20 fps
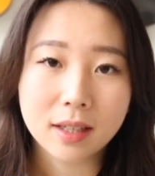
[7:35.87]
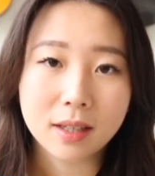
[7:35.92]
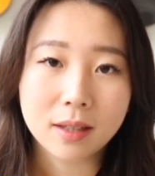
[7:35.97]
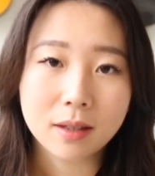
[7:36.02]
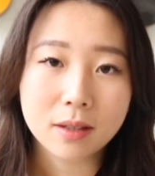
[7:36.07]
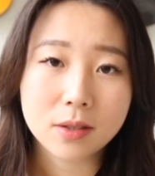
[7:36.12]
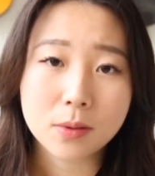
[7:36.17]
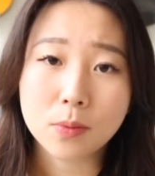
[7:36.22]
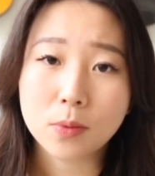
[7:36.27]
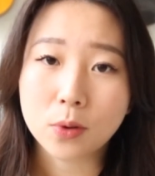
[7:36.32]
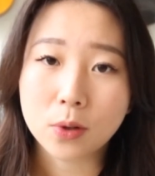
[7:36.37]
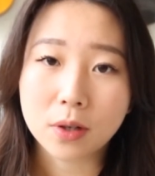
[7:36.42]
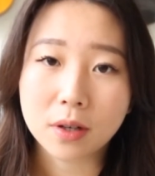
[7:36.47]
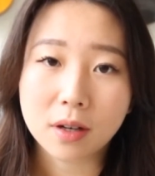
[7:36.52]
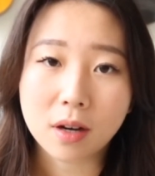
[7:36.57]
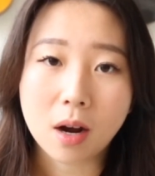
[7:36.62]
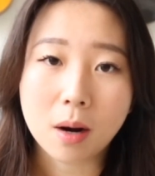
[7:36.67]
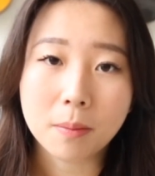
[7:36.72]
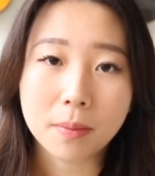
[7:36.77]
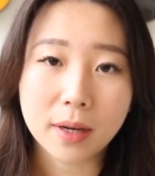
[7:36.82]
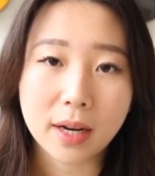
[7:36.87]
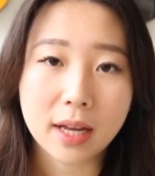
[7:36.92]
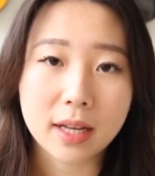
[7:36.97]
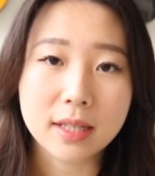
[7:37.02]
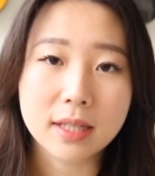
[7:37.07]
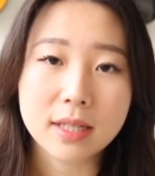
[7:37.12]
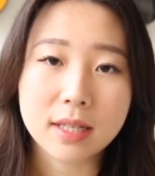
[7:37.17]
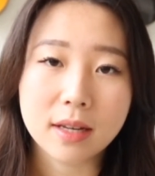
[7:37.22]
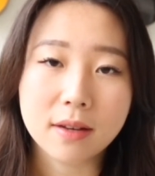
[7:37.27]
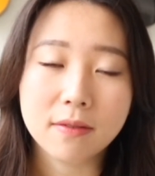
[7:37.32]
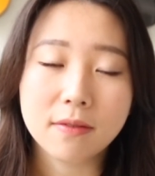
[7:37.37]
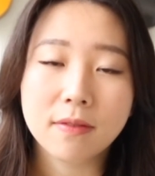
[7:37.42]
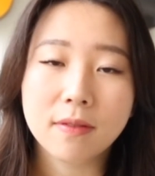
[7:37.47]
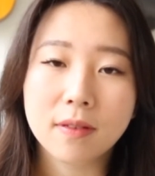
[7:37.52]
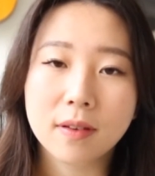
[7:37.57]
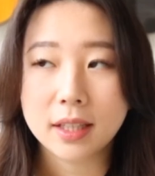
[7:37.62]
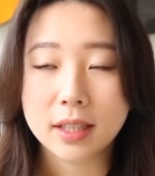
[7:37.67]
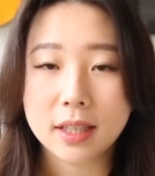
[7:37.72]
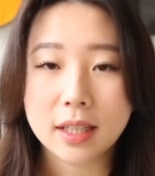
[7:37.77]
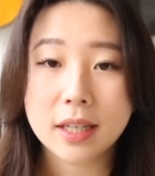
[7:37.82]
so more comprehensive.
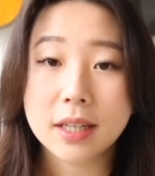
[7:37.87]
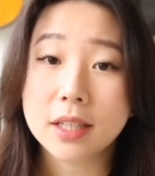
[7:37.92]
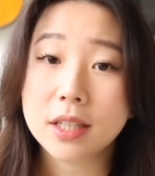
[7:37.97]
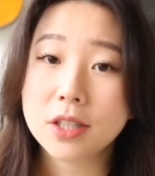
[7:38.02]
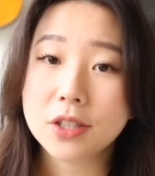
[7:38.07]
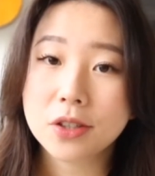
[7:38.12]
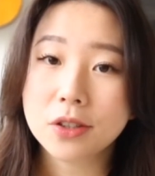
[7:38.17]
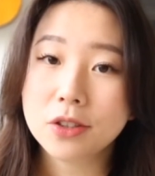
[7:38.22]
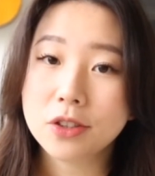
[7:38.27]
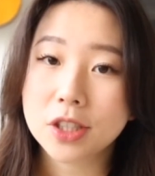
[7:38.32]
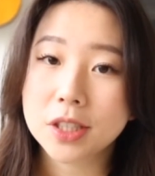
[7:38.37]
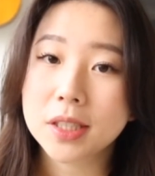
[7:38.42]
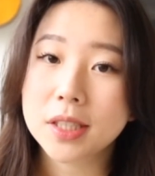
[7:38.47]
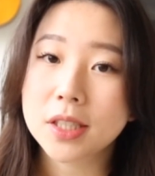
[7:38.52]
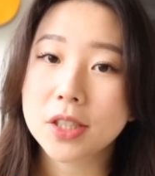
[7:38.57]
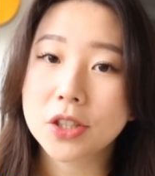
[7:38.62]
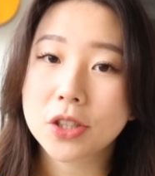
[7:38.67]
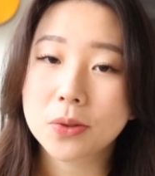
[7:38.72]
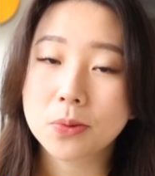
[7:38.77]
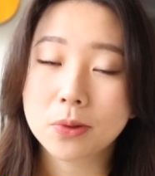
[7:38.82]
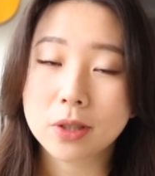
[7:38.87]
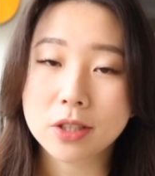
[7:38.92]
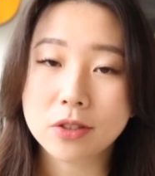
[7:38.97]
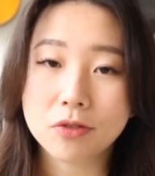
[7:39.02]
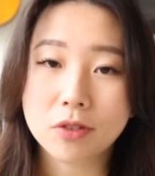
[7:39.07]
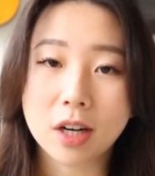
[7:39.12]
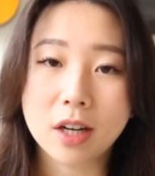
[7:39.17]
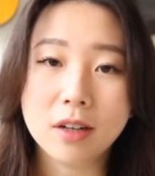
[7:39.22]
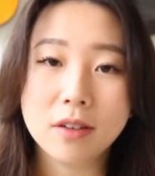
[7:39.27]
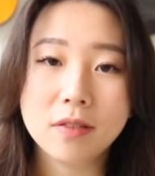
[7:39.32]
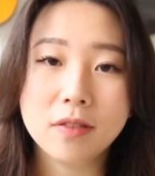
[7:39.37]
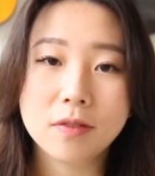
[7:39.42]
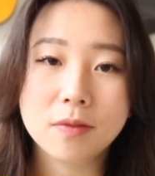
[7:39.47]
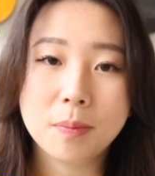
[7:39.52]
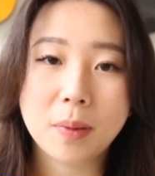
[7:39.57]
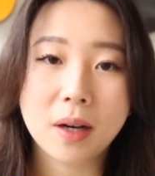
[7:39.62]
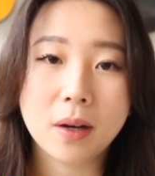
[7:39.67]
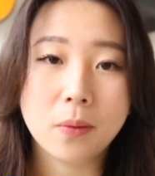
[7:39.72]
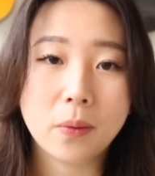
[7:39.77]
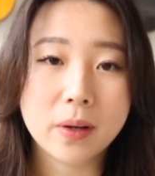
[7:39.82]
The initial transition was rough,
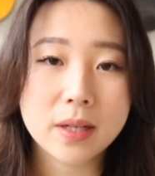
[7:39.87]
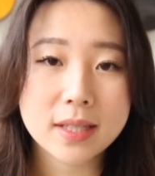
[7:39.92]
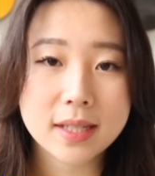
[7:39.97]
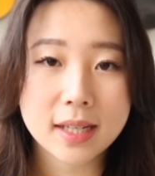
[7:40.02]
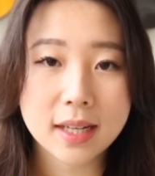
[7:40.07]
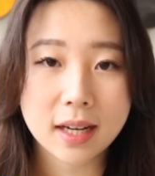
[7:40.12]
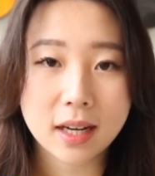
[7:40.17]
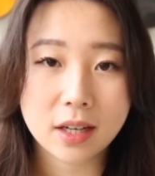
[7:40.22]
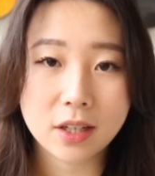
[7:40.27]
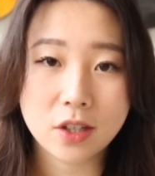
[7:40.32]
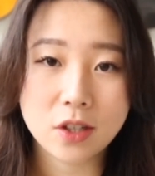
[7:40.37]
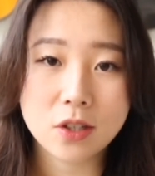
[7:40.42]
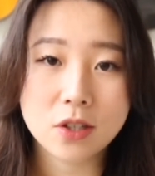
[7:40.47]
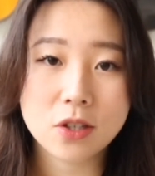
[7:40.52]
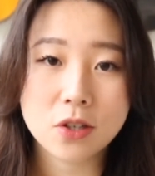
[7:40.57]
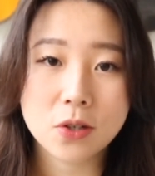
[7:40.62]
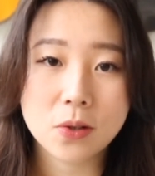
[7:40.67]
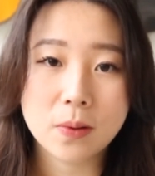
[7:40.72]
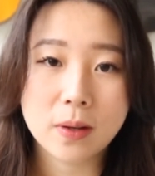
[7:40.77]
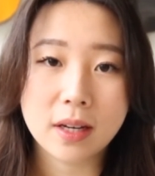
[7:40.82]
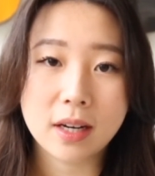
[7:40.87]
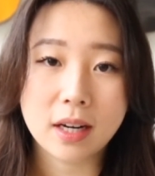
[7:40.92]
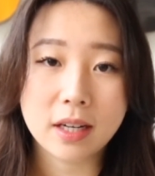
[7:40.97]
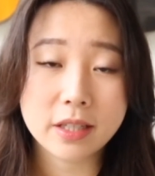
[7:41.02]
but once I got used to it,